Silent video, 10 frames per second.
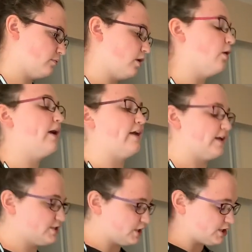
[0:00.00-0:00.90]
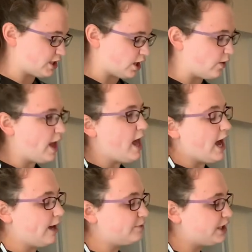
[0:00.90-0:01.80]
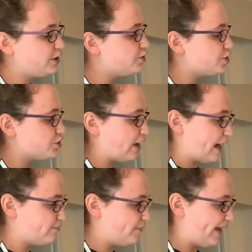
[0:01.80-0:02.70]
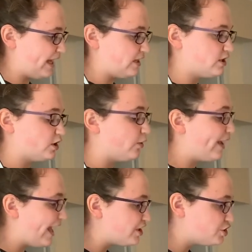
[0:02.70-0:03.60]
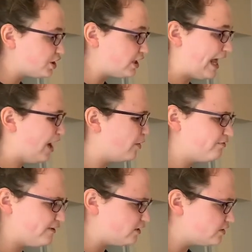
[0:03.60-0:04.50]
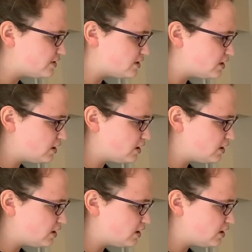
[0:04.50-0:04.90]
Okay, that's good to know. Can you describe the pain, the location, how it feels?